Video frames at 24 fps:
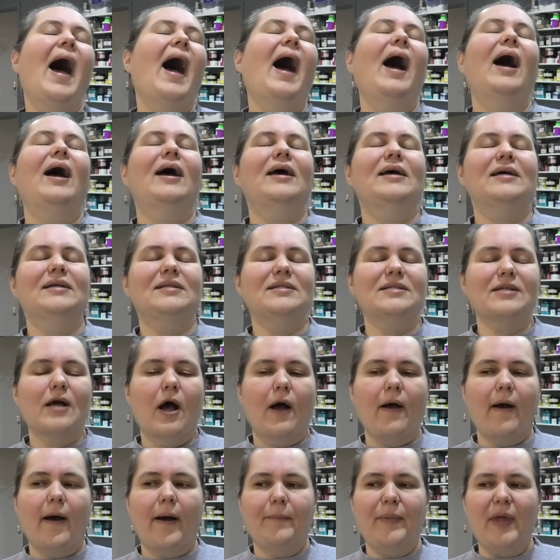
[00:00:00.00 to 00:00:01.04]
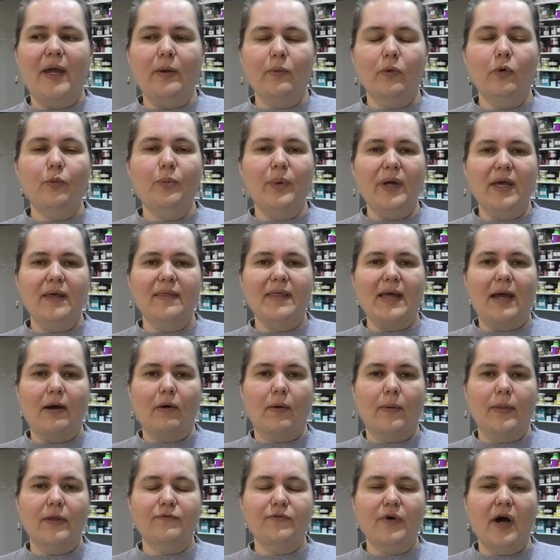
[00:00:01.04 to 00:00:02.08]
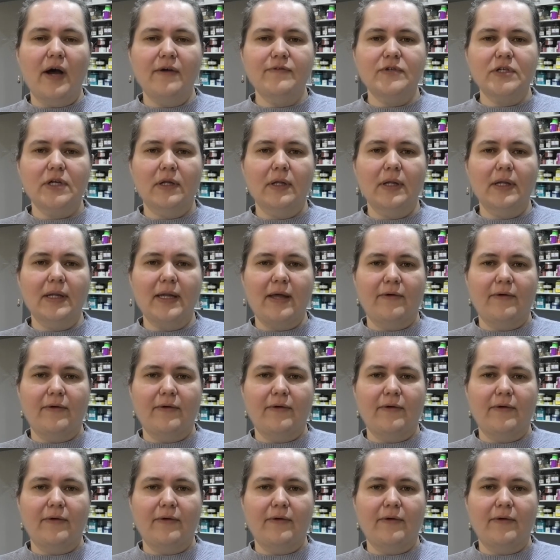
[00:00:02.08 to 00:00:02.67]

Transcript: and it will be there on the $5